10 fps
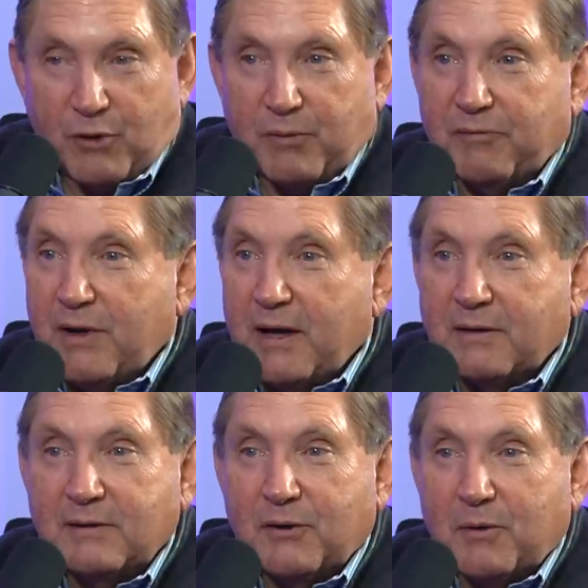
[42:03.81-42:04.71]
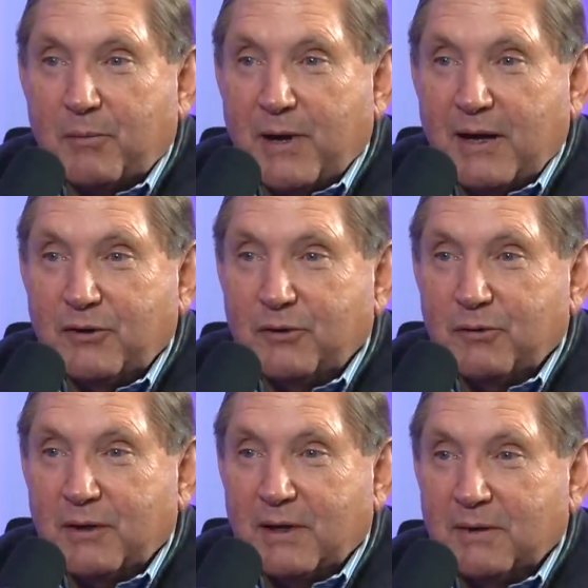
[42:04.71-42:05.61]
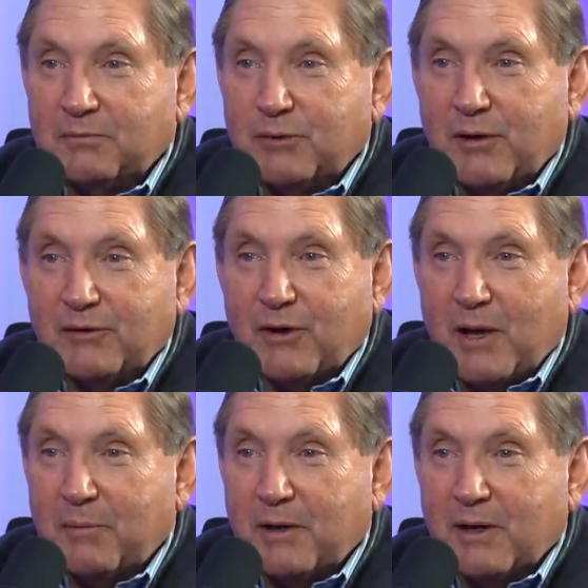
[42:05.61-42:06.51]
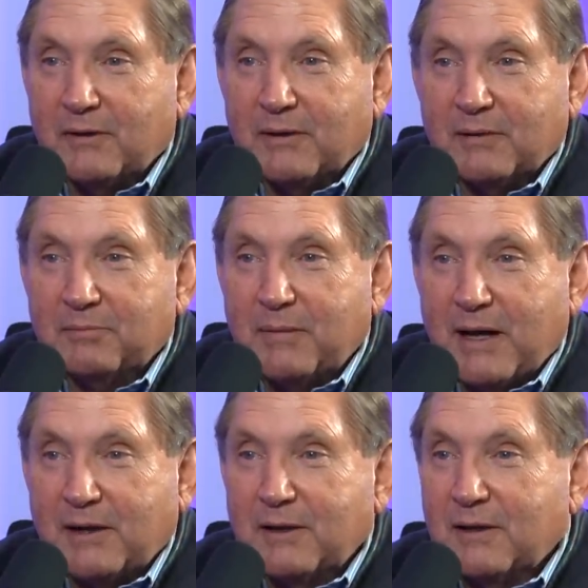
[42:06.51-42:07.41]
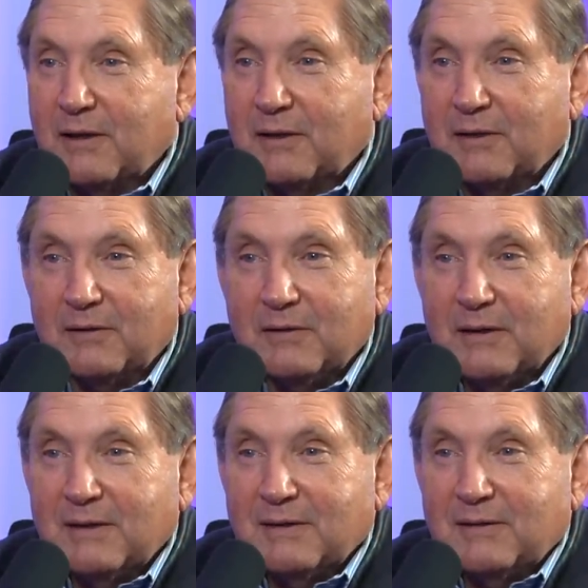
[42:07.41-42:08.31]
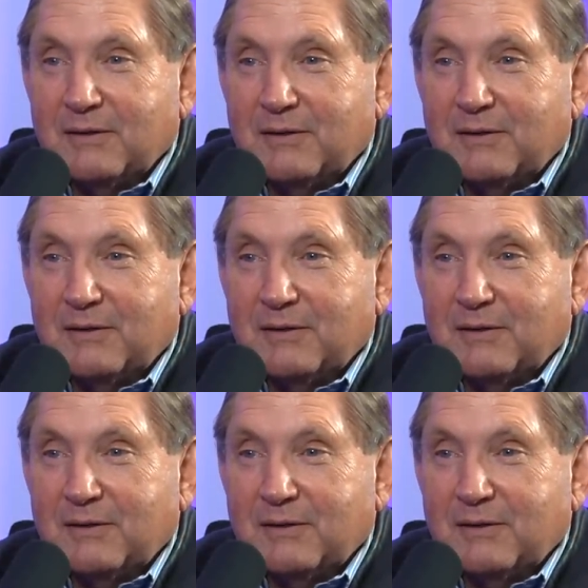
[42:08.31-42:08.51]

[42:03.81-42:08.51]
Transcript: know, we've got, you know, a brand new Blue Angel helmet on the mannequin, and it looks really